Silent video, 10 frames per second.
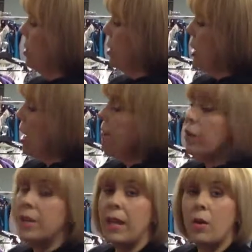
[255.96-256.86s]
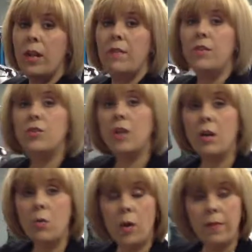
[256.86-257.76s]
to cover. Now, if you
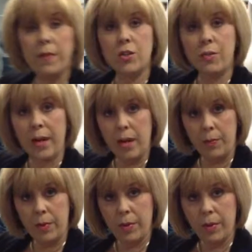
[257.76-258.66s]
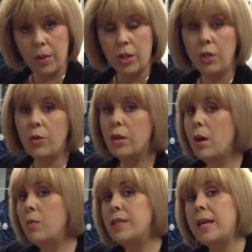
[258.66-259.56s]
don't want the drape, you can
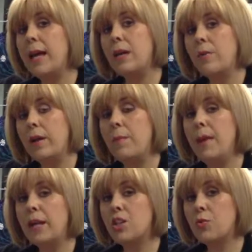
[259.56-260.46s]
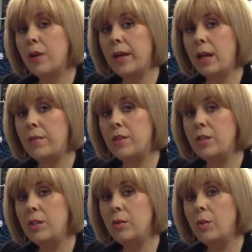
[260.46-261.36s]
always tack it around and make a shrug out of it
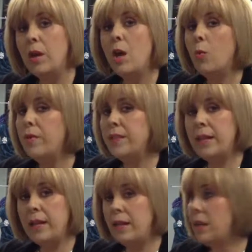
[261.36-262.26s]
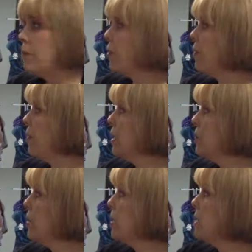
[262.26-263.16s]
too. We've done any number of things
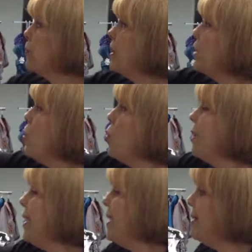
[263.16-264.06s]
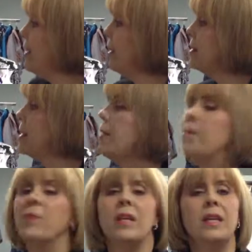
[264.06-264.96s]
with this, but the whole key to this
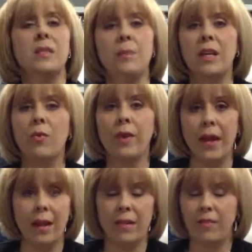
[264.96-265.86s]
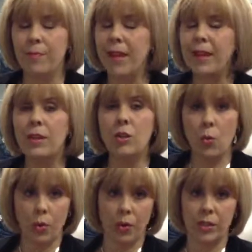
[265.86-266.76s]
is be creative, make it
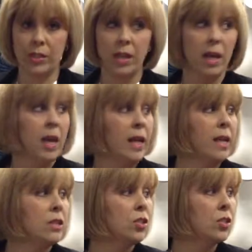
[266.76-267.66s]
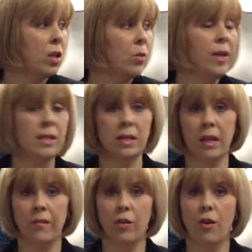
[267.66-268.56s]
yours. It's so easy to
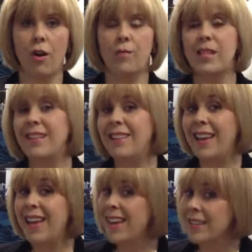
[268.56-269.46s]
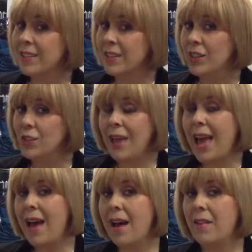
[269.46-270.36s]
cover your arms, and in the end, you'll
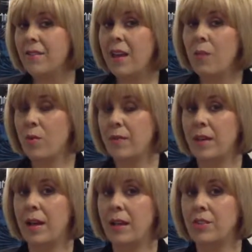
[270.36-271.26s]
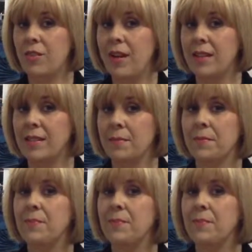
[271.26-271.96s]
have a one-of-a-kind dress.